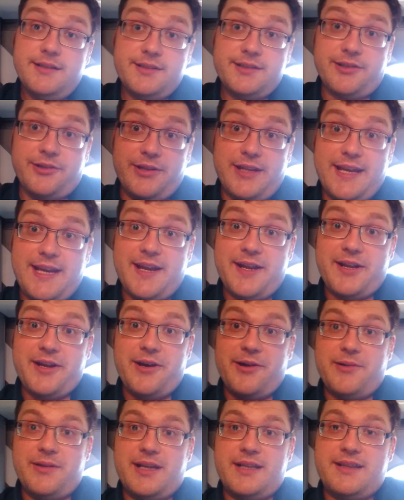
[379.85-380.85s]
So there you
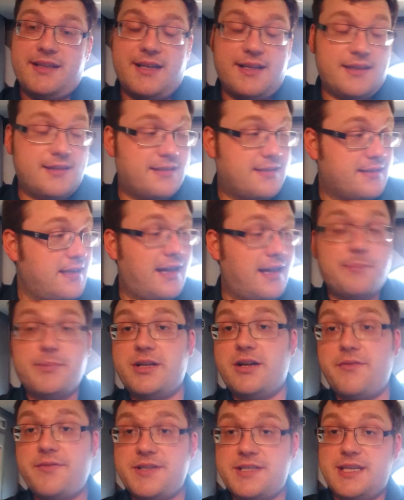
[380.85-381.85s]
go. That's
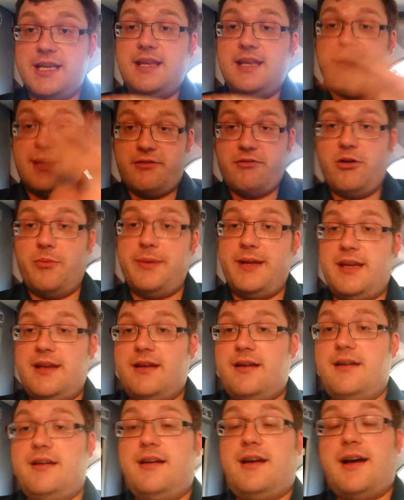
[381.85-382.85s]
but obviously there will
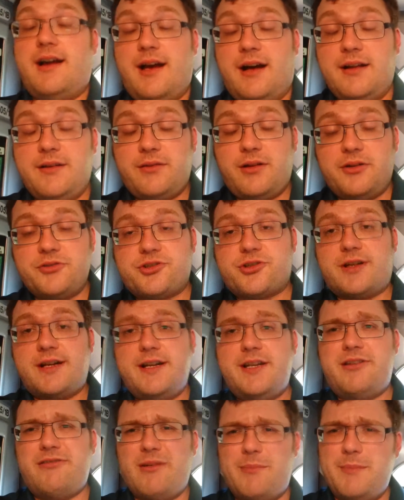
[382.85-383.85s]
be. I'll
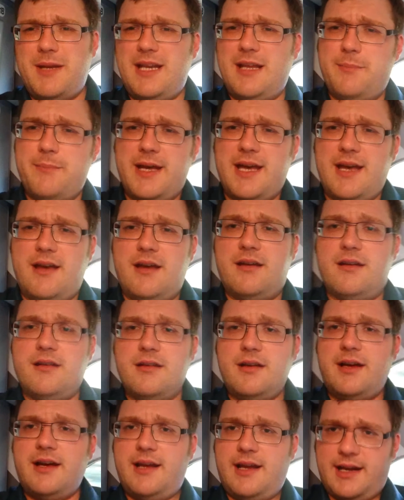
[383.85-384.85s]
try and do a mini mare
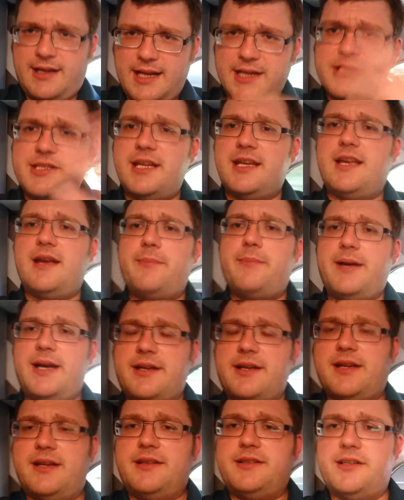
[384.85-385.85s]
and actually get
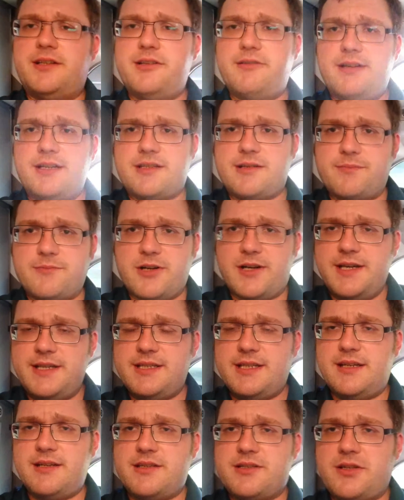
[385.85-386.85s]
back to doing some
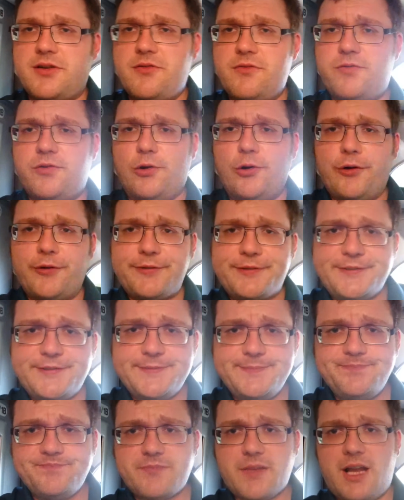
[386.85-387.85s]
writing and so forth
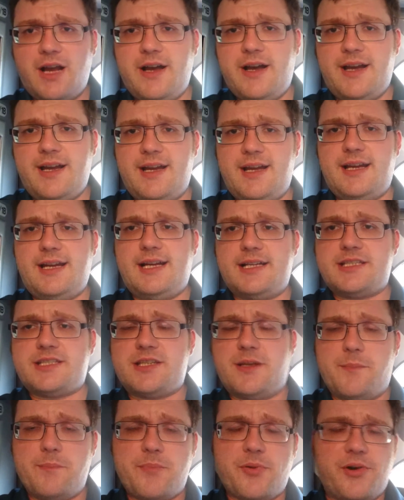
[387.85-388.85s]
at
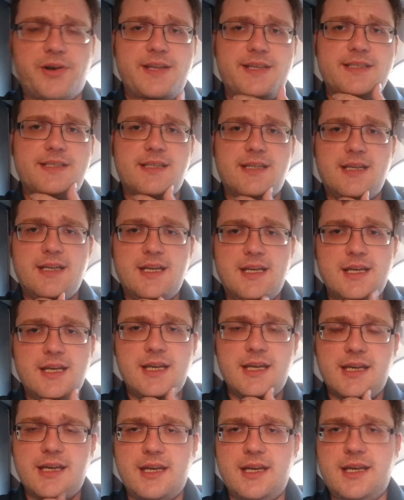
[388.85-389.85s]
some point
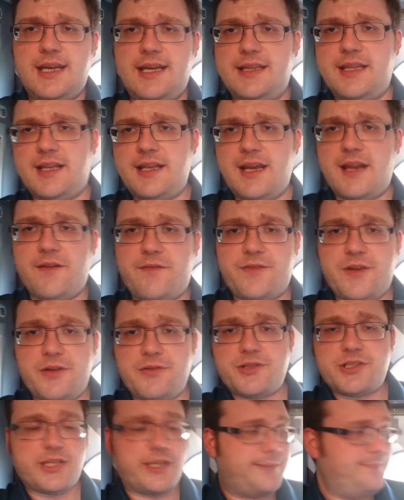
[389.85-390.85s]
in the near
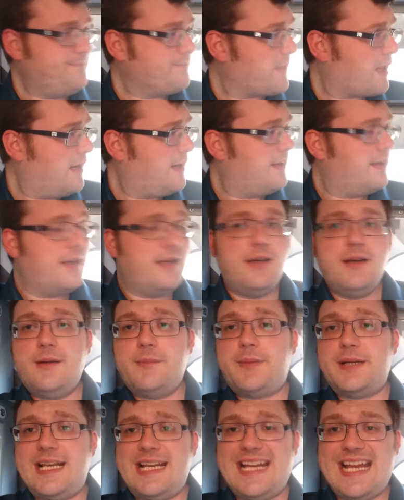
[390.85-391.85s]
future.
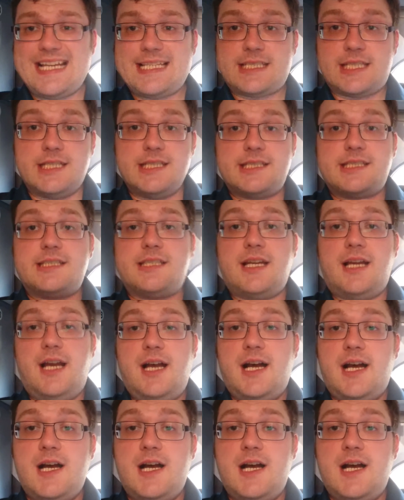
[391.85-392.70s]
But in essence,